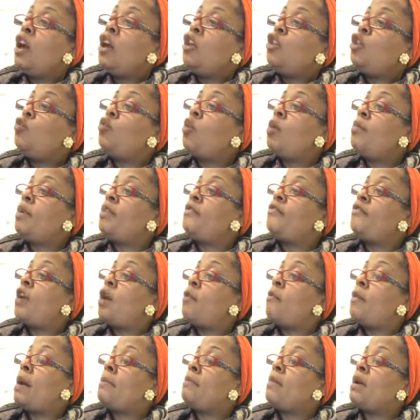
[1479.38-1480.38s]
The woman
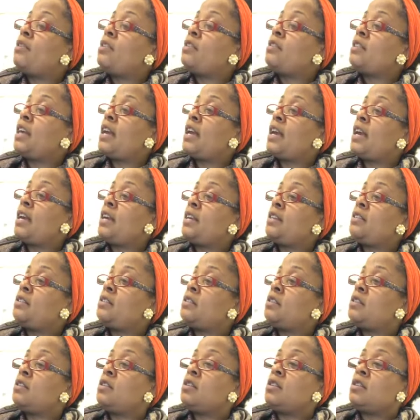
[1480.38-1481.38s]
felt my mother's
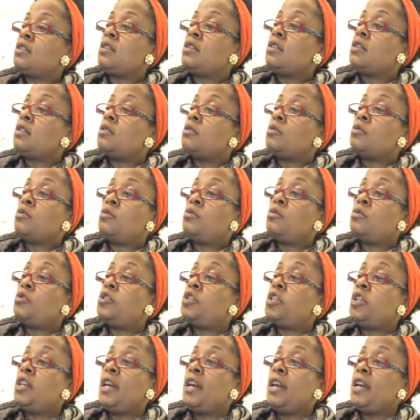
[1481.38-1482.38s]
hands. "Oh,
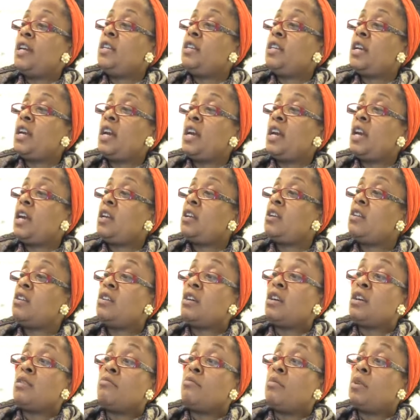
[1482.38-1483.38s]
she ain't dead,
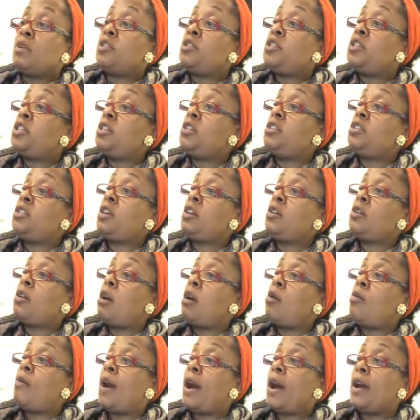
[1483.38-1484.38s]
but she's sick
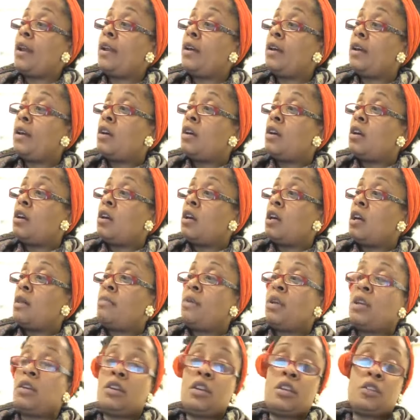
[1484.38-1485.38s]
all right. I
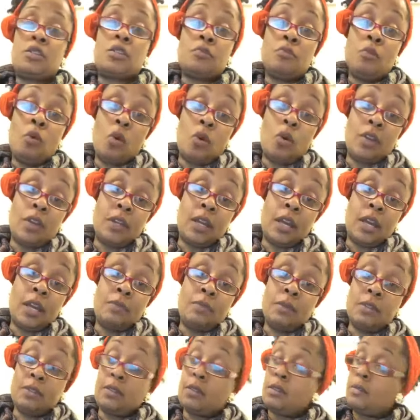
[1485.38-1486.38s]
better get some more of the
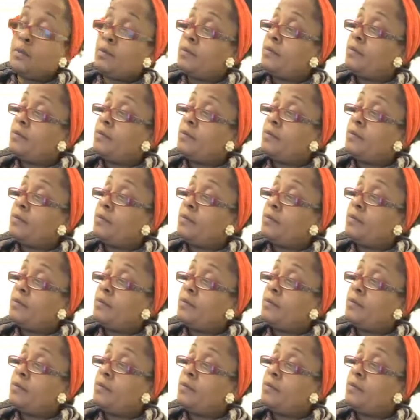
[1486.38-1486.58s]
neighbors."